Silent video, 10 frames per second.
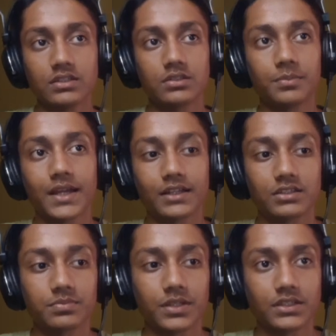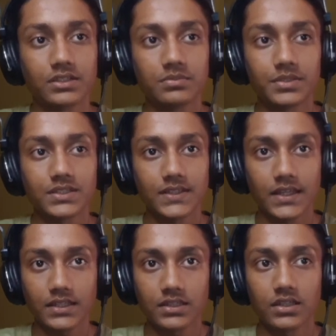So Magnus played this
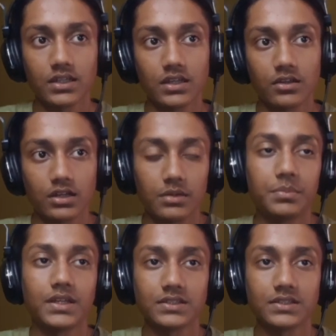mistake, a miss,